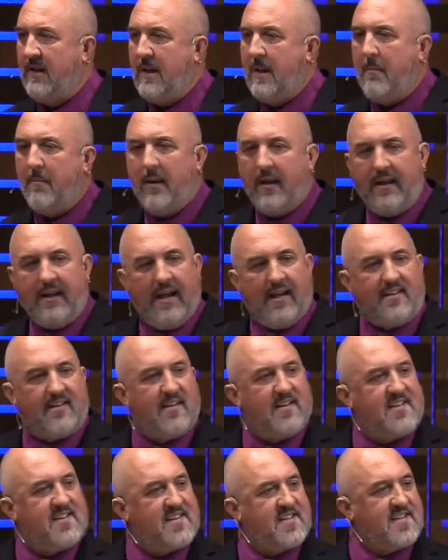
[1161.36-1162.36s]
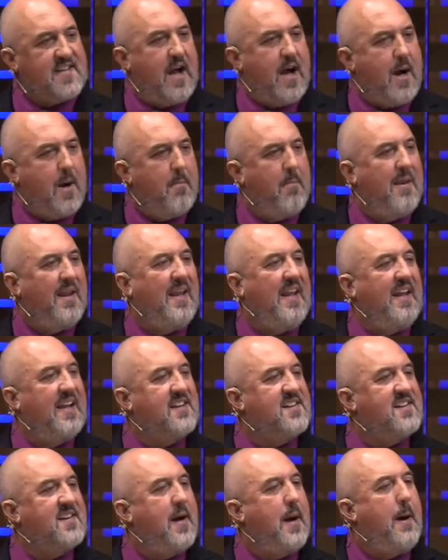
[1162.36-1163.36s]
But yet to some,
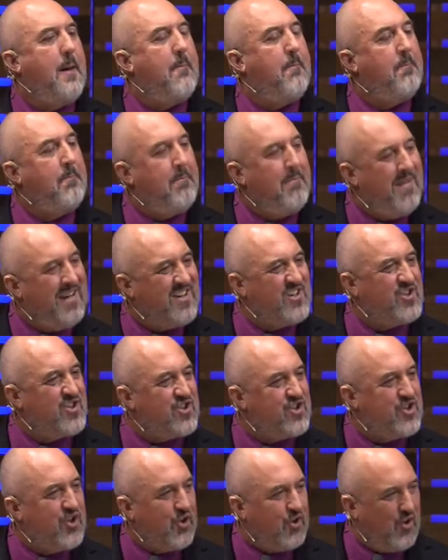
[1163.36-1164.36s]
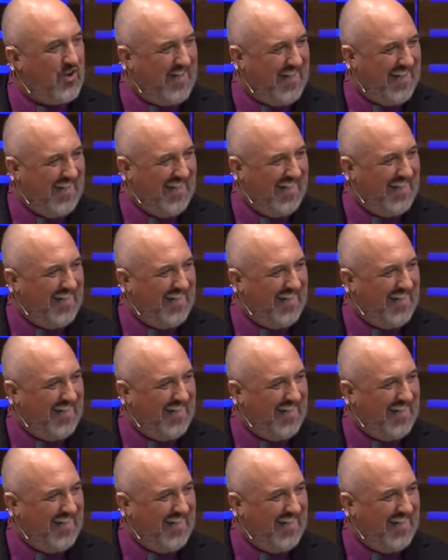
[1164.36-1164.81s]
it's a mystery.